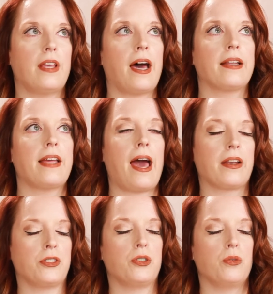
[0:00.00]
that
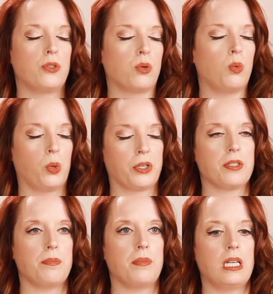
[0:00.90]
attitude
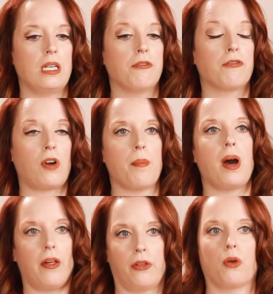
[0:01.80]
towards me from
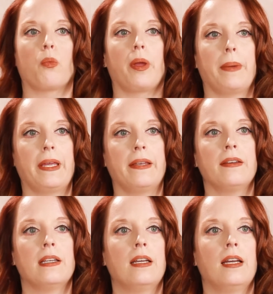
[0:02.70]
other women,